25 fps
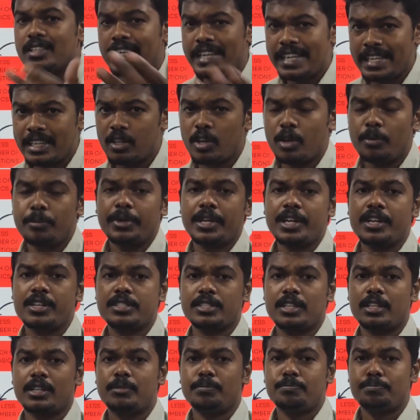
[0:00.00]
reading
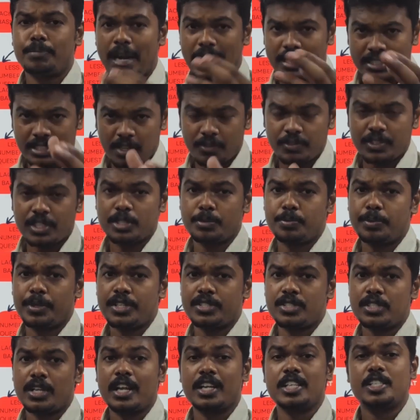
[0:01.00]
comprehension, parts of the
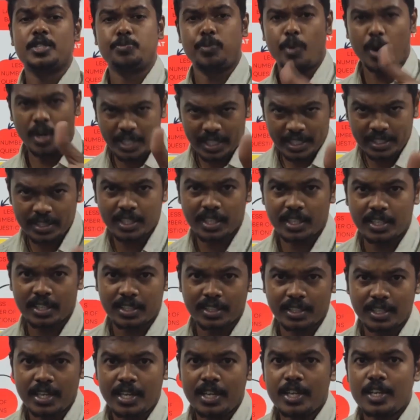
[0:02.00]
speech and spotting the
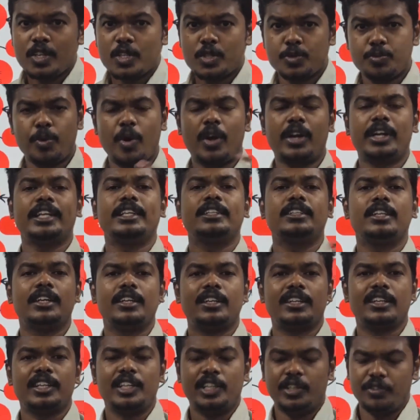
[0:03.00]
error. Spotting the
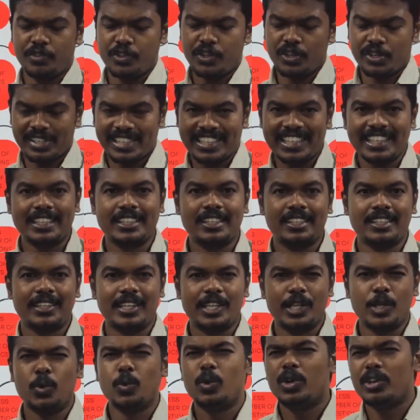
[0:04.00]
error, if you read
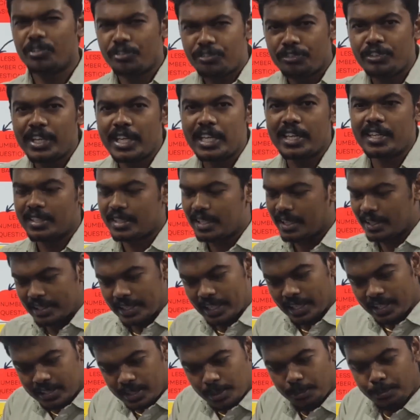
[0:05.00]
it, you will feel that
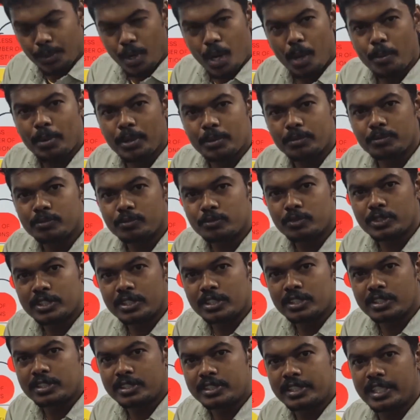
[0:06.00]
there is a problem
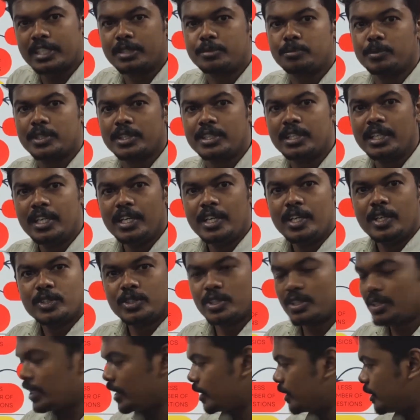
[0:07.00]
with this statement.
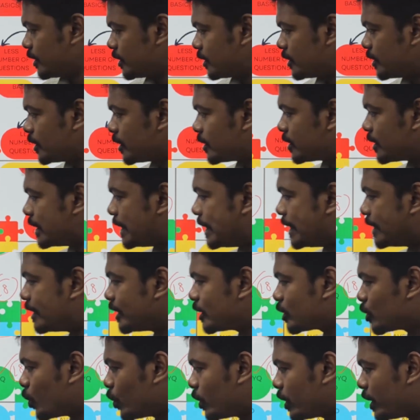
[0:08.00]
So that is this
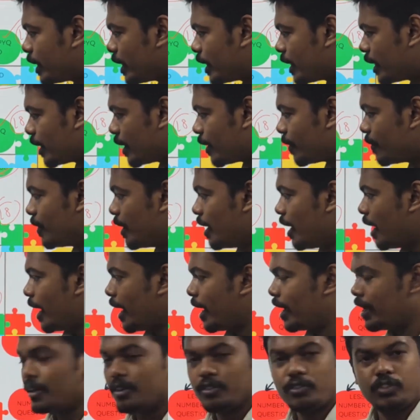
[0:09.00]
easy scoring area.
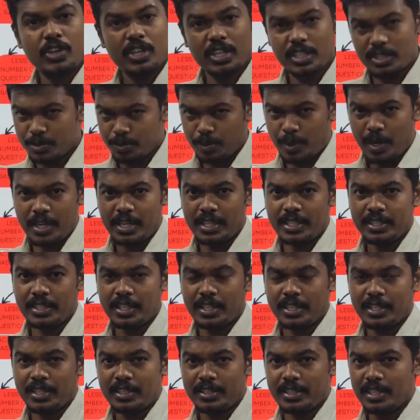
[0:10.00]
And for spotting
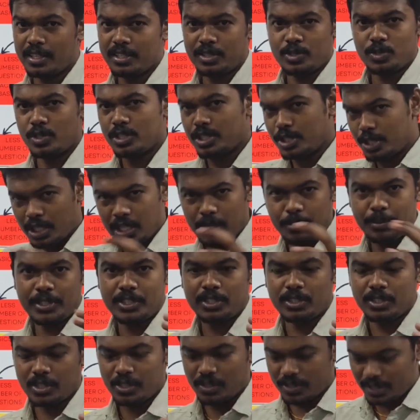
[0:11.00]
the error, there is no
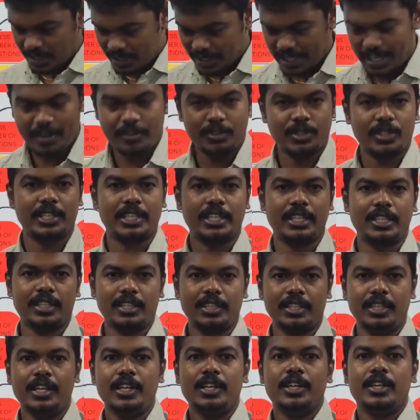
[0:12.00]
syllabus, and you just have to read
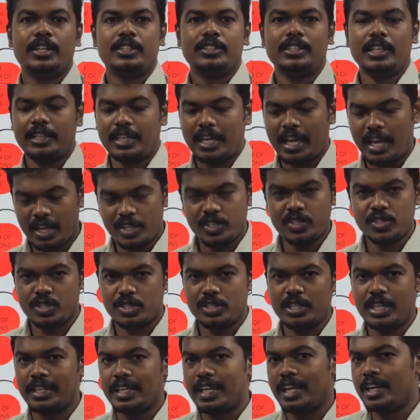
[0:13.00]
it. That
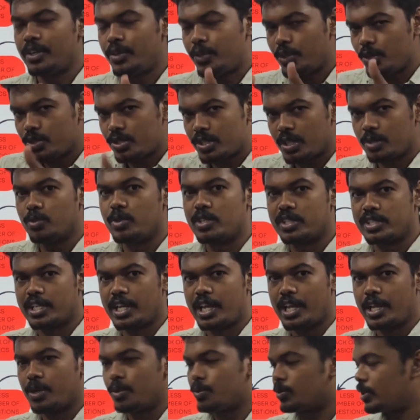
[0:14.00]
hunch, that intuition will
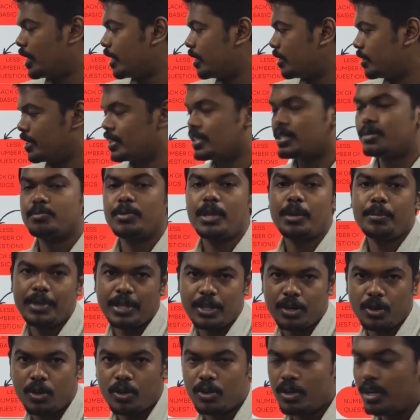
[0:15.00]
say you that this may
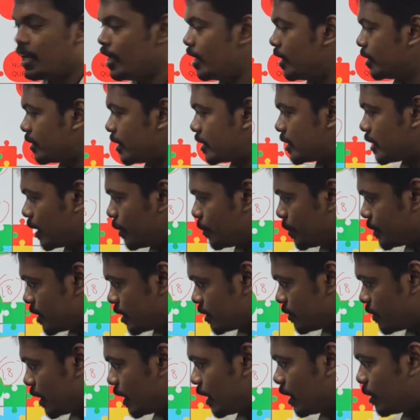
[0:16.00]
be wrong. The syllabus
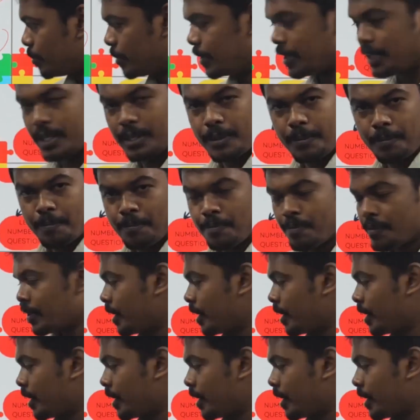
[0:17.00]
is very limited.